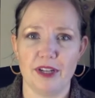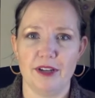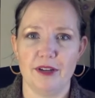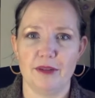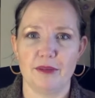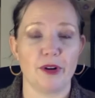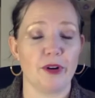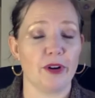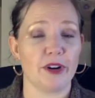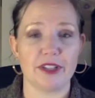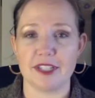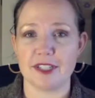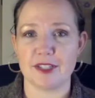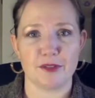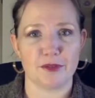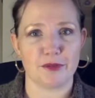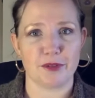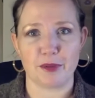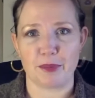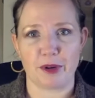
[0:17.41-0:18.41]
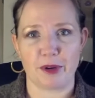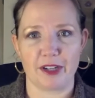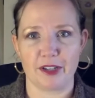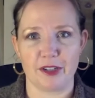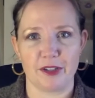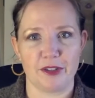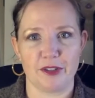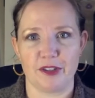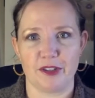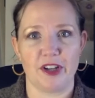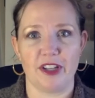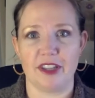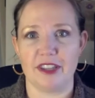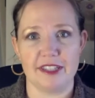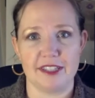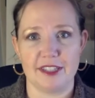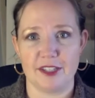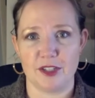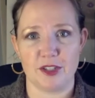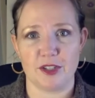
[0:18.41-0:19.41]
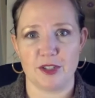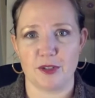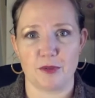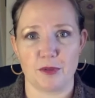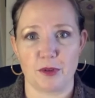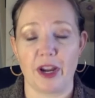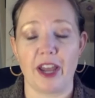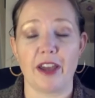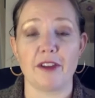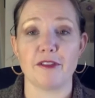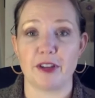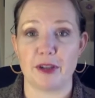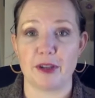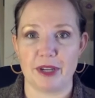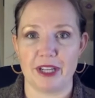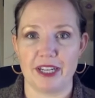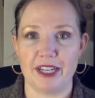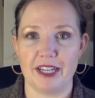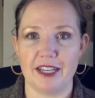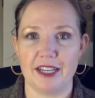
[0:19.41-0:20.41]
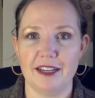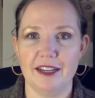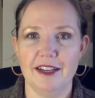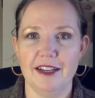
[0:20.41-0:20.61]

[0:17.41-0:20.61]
regardless if we're pregnant or not? This is just for everybody.